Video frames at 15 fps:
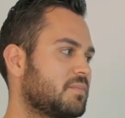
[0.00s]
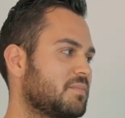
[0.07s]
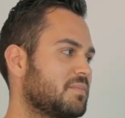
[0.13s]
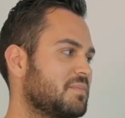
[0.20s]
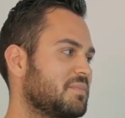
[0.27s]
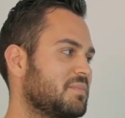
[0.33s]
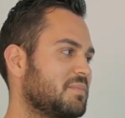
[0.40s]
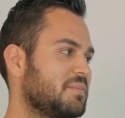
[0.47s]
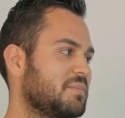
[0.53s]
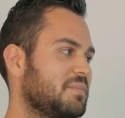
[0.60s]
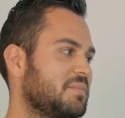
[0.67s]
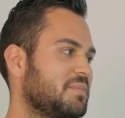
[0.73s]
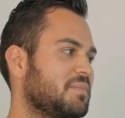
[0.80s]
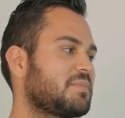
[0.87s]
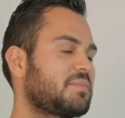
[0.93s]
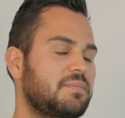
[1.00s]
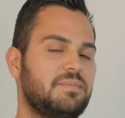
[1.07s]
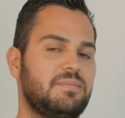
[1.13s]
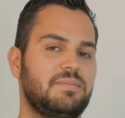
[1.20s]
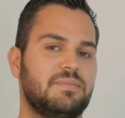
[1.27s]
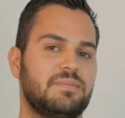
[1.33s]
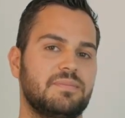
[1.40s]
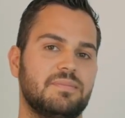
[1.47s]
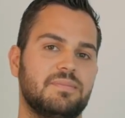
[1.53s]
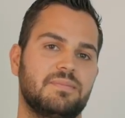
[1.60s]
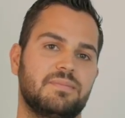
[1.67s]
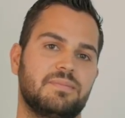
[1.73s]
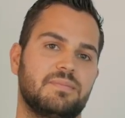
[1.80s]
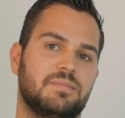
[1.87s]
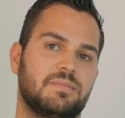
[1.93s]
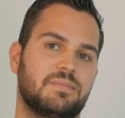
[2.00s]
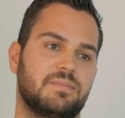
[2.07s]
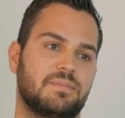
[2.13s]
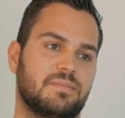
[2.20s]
This person isn't speaking.